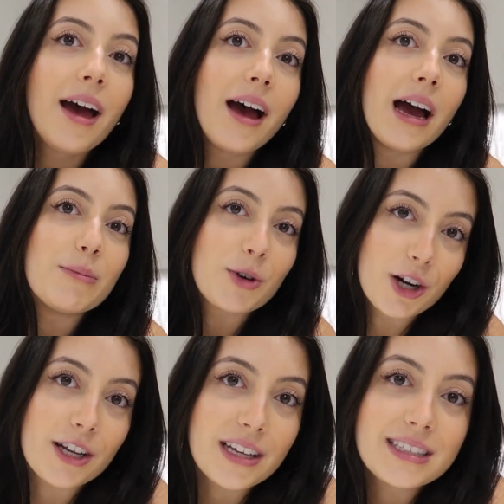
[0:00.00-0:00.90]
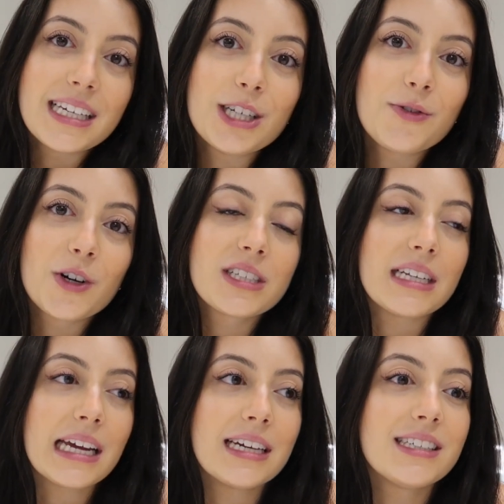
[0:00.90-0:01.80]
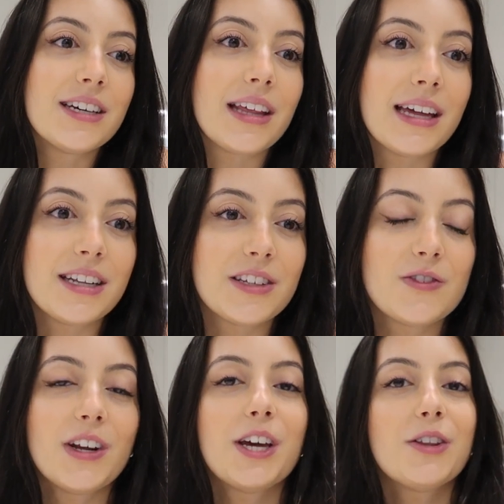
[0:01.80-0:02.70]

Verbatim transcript: Regardless, thank you for staying till the end of this video.